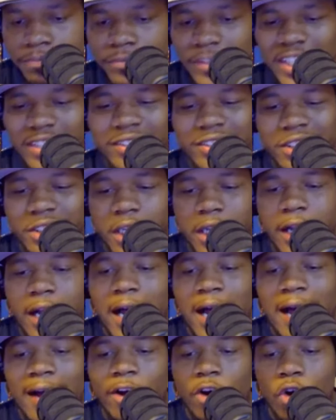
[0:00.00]
that the
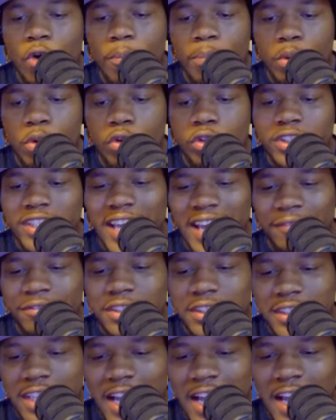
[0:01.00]
Chicago Bulls have
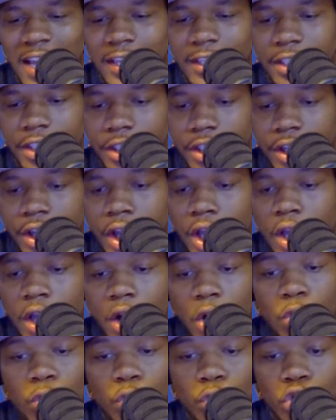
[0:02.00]
signed
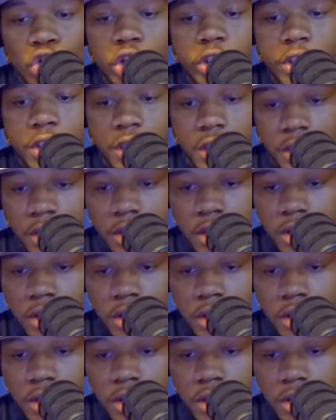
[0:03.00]
rookie